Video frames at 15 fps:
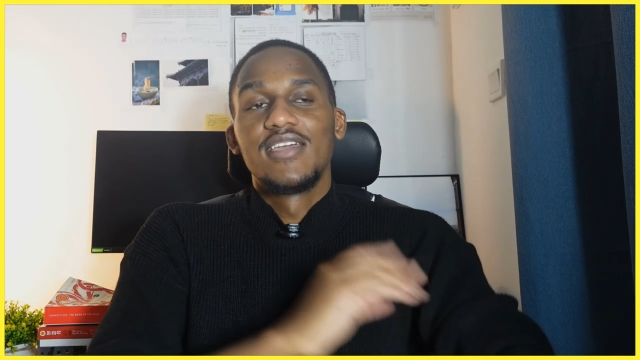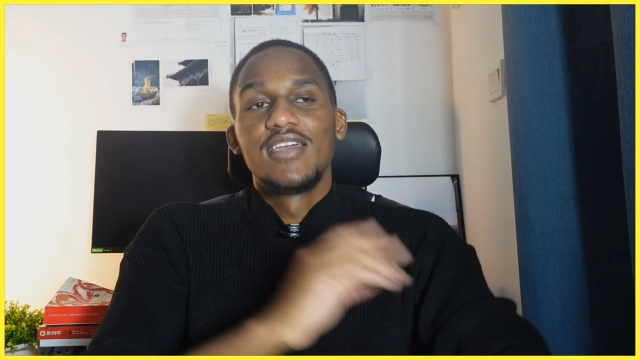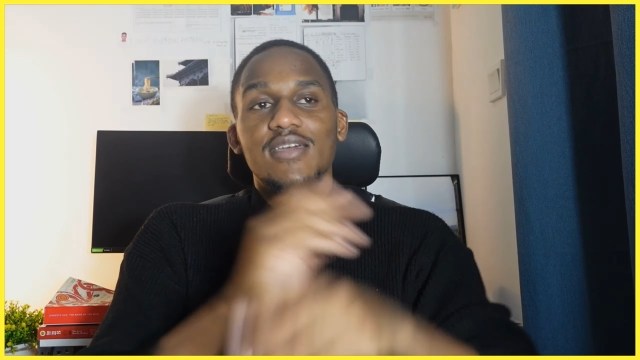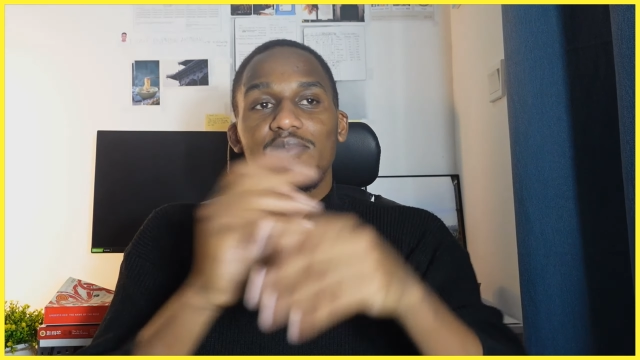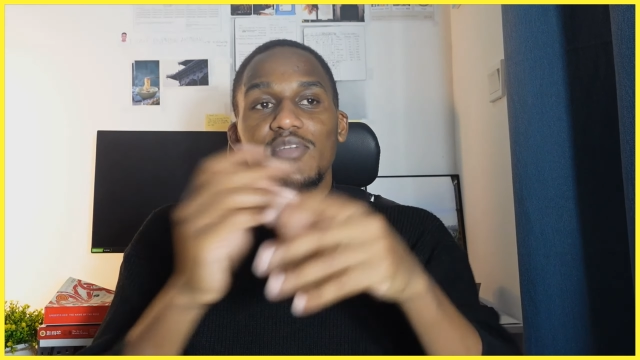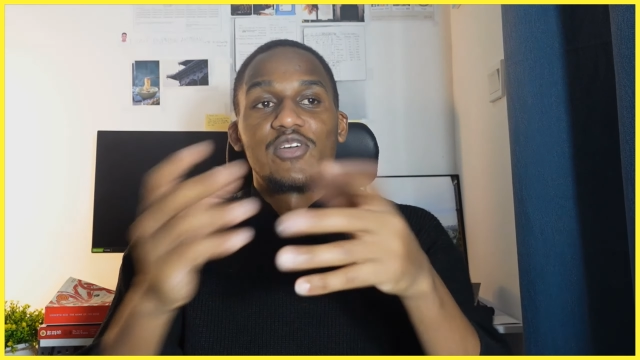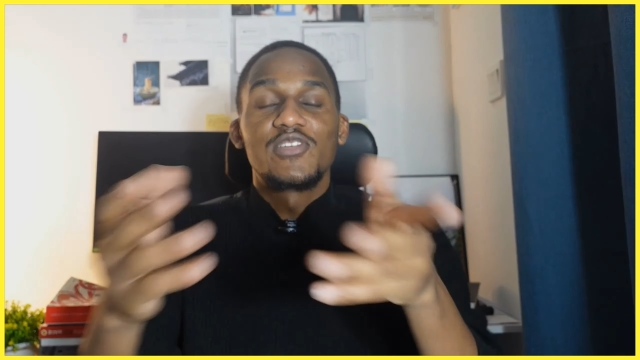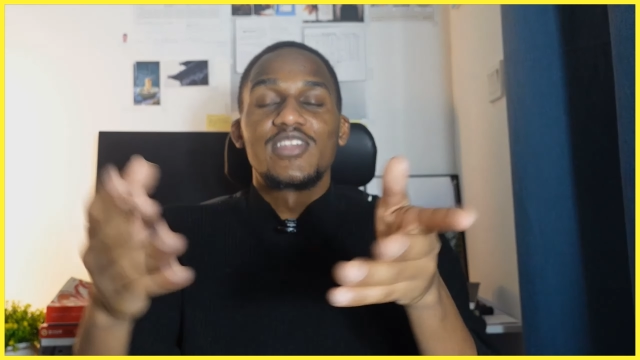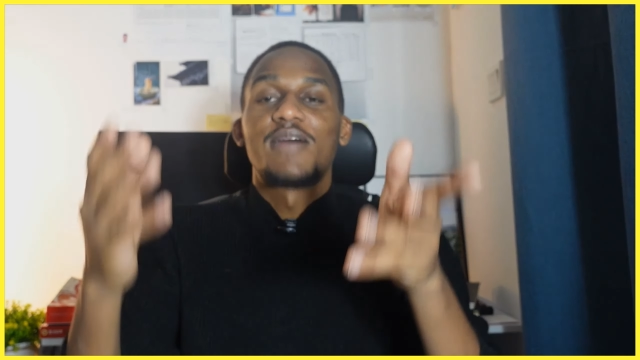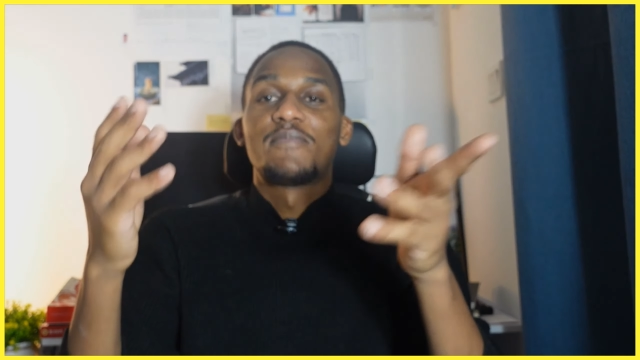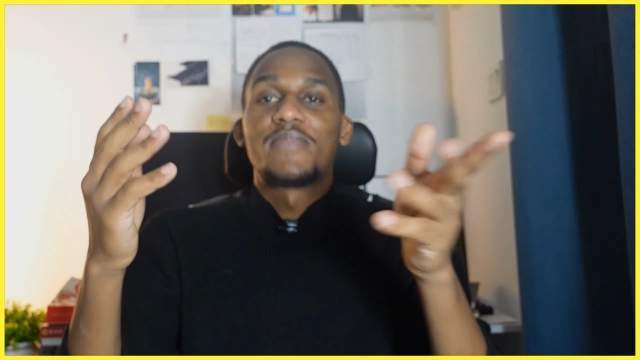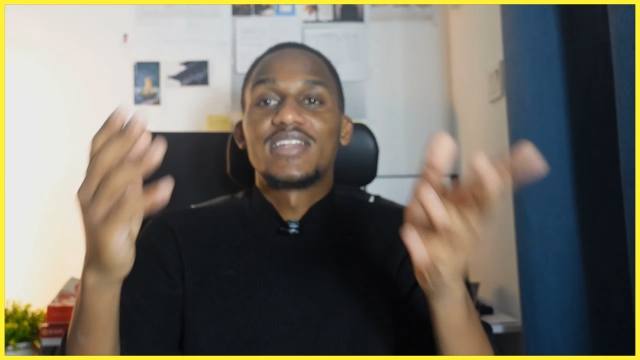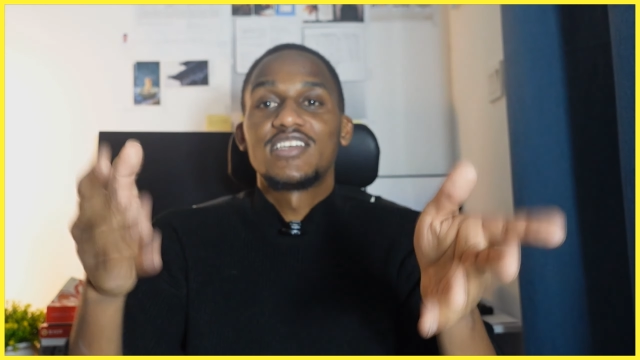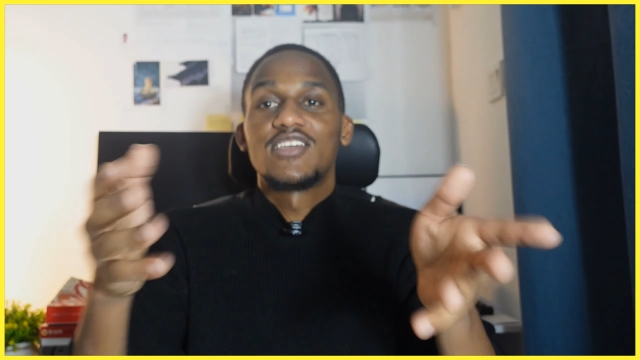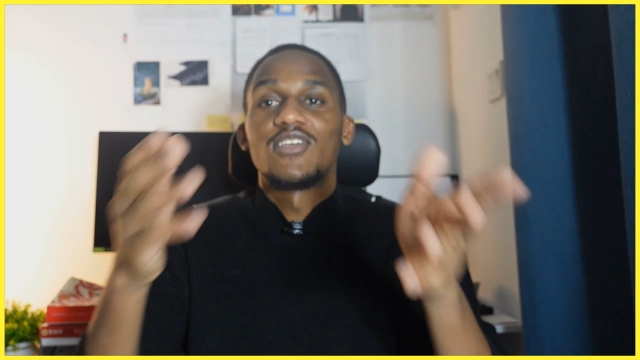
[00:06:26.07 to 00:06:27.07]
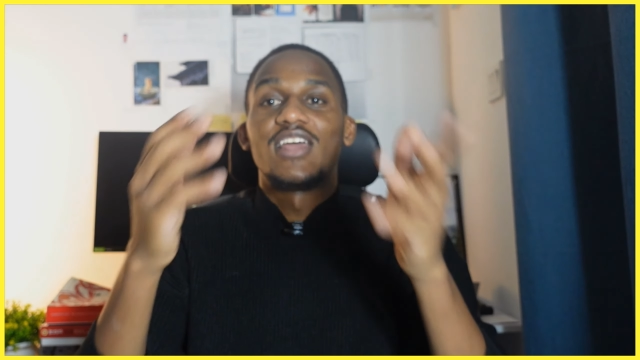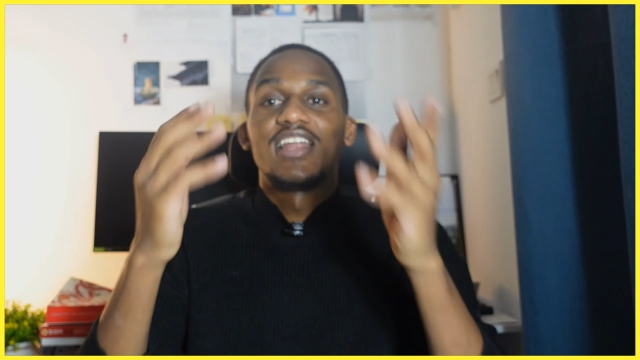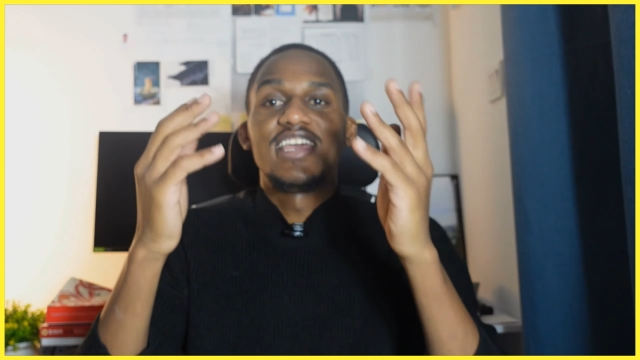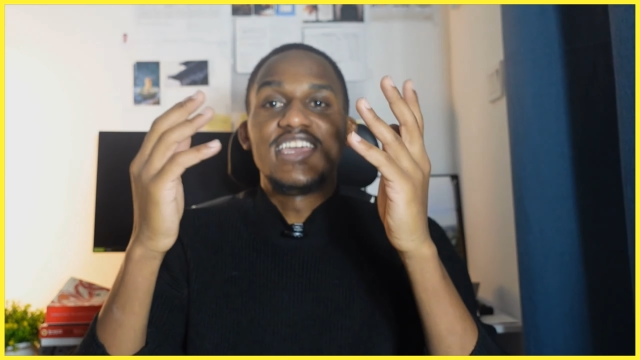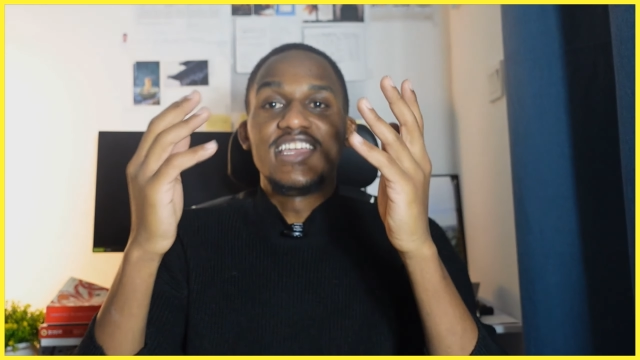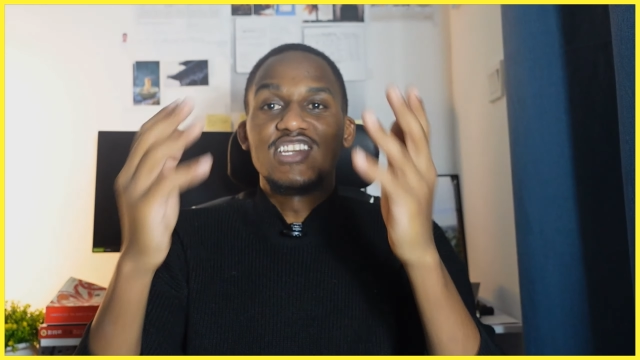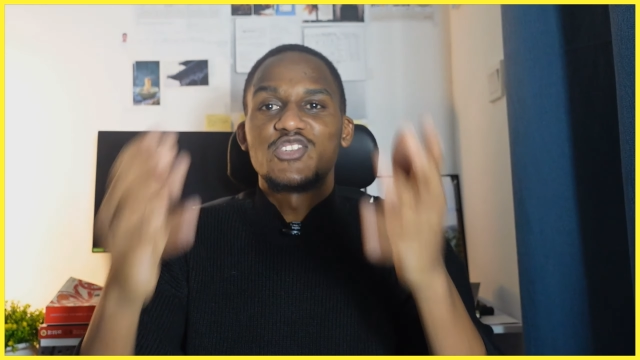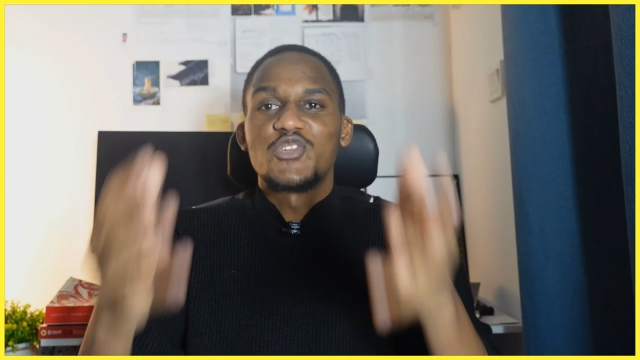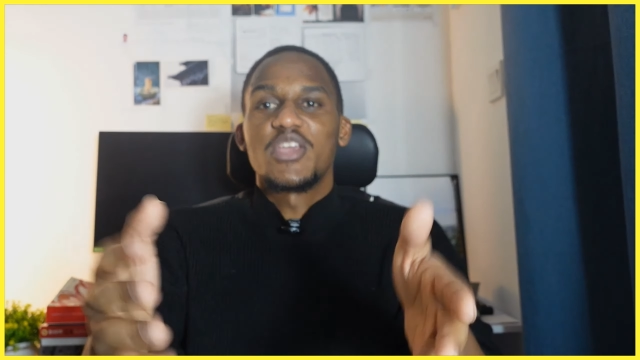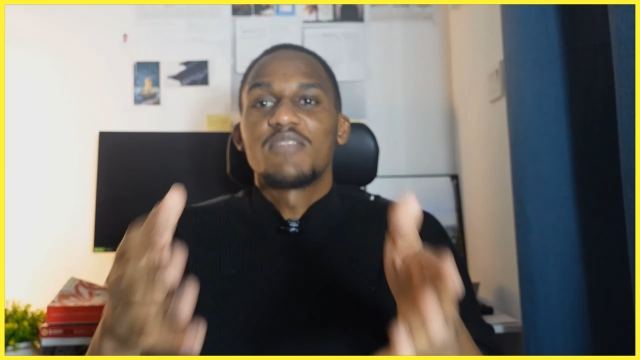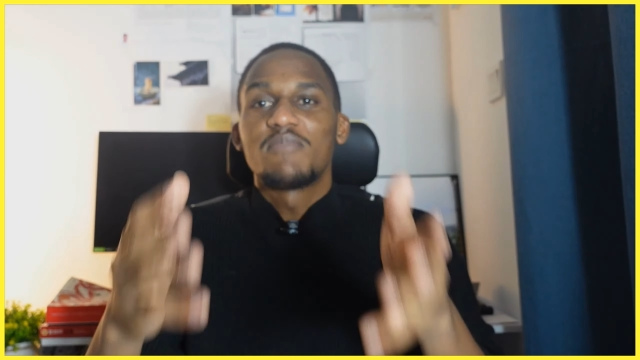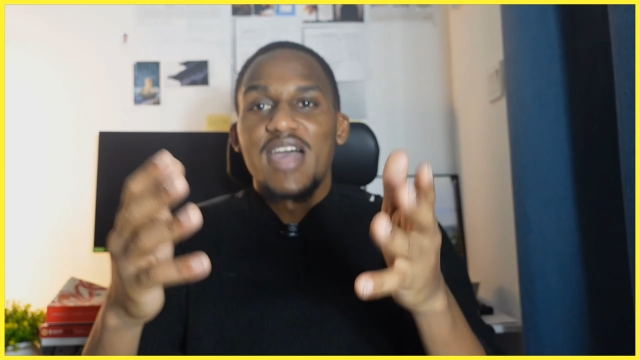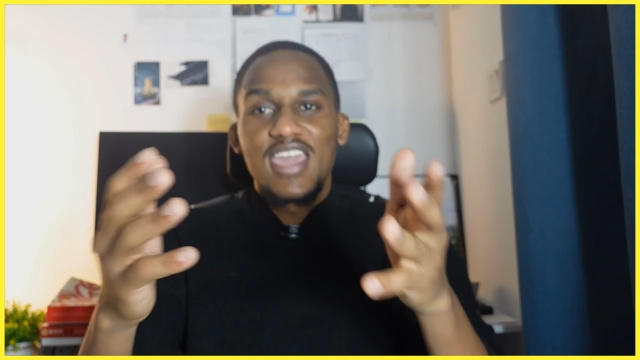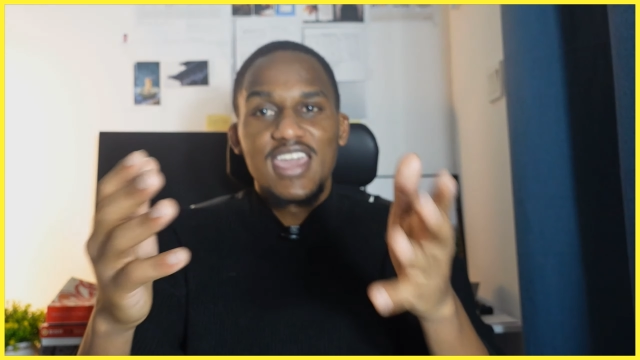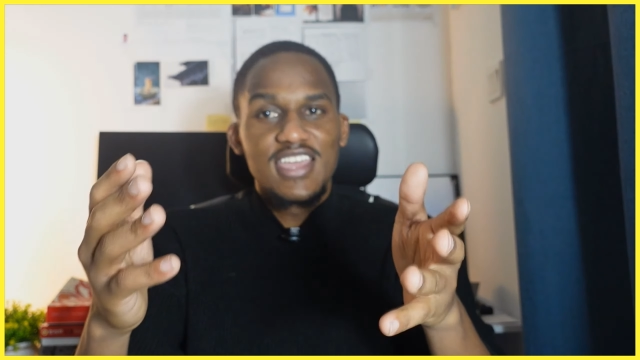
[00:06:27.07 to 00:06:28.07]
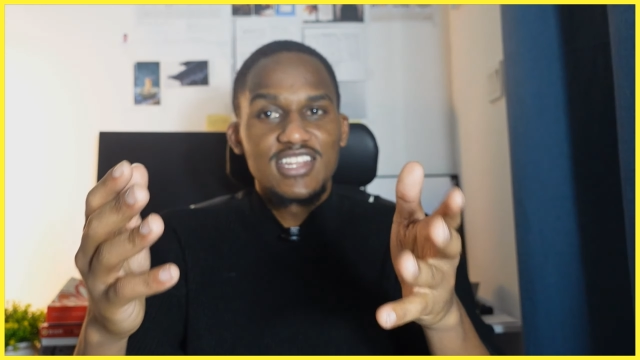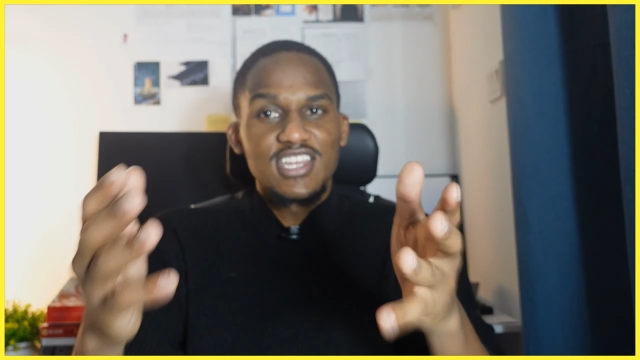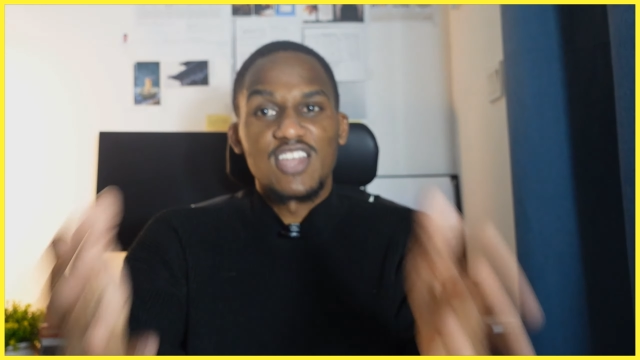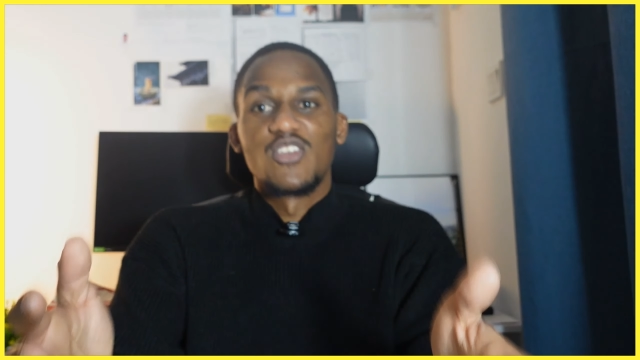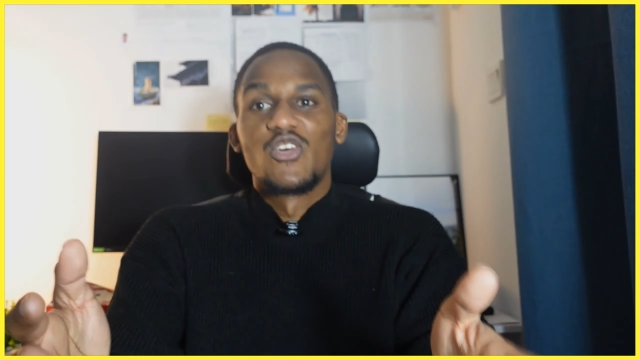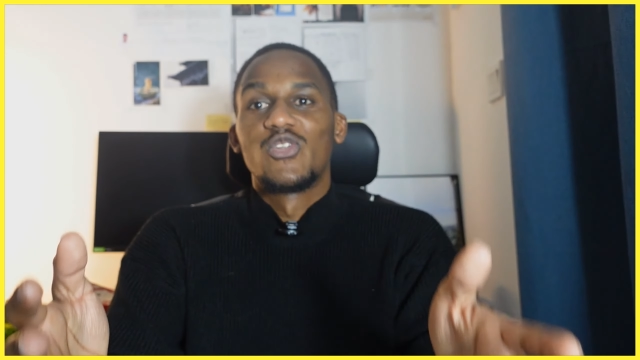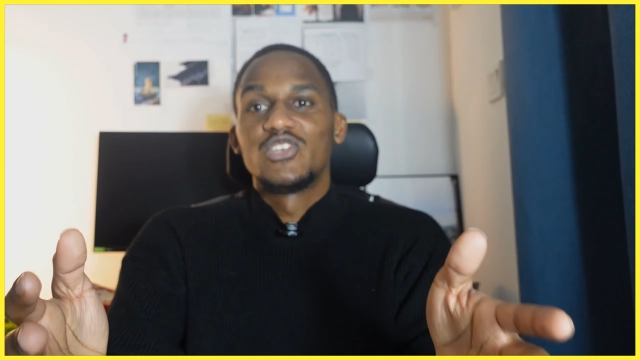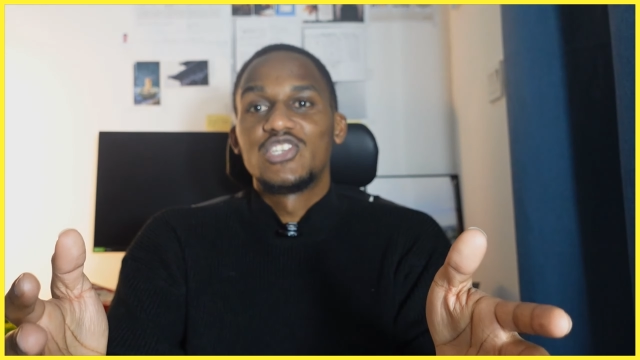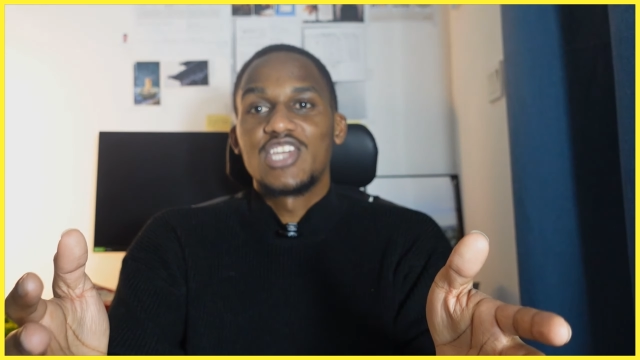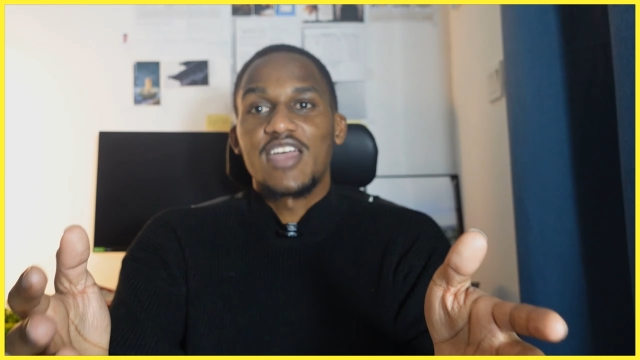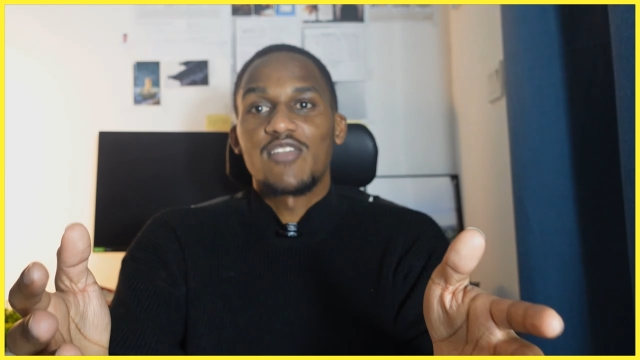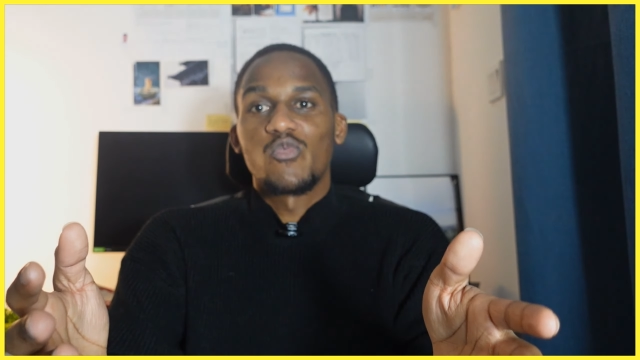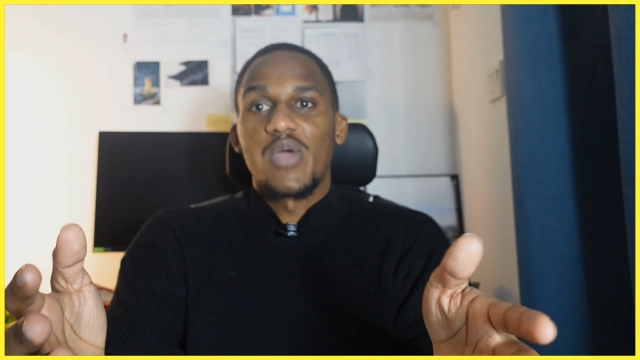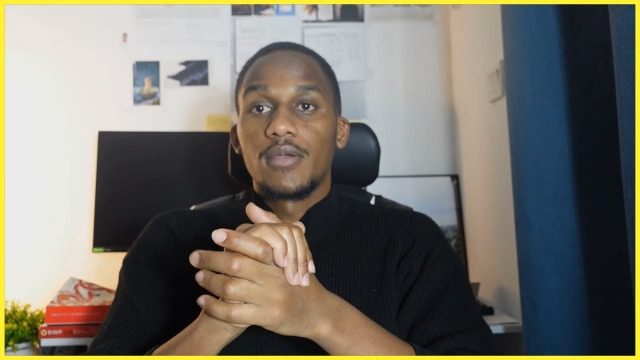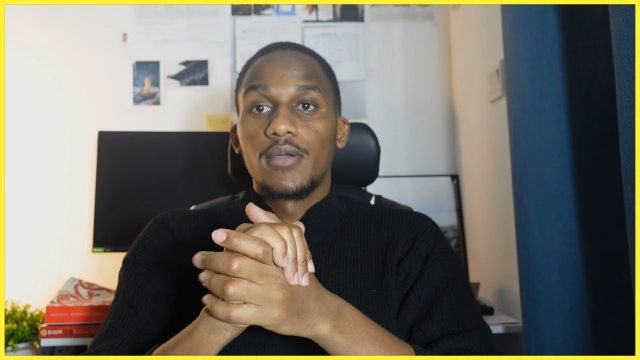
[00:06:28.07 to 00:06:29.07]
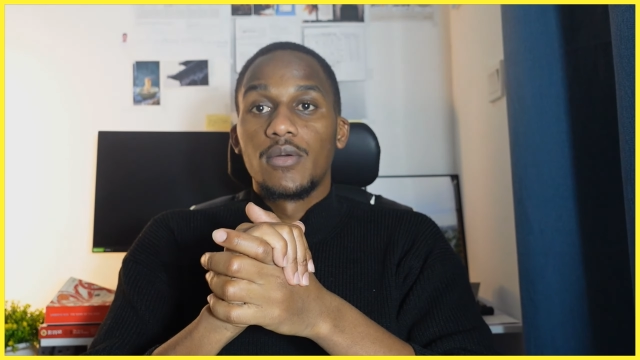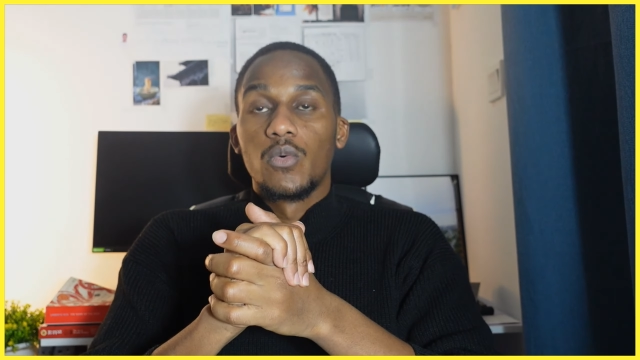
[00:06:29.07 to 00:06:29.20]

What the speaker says: because I'm particularly intrigued by technology as well.